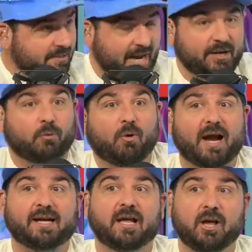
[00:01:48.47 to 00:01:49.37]
Dana
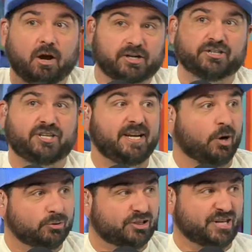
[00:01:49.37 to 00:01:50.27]
White,
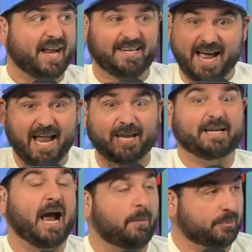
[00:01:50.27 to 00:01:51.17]
casinos send
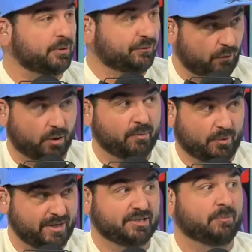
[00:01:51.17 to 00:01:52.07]
helicopters for him
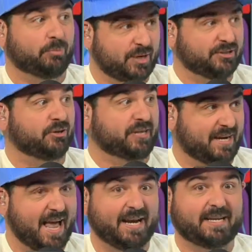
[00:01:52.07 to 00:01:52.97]
when he's in Bristol,
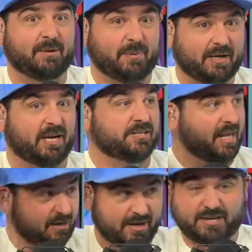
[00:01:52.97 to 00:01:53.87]
Connecticut, because
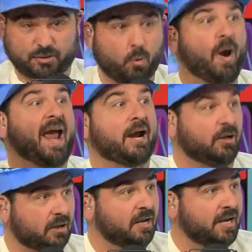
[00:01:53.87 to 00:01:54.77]
they, he's a whale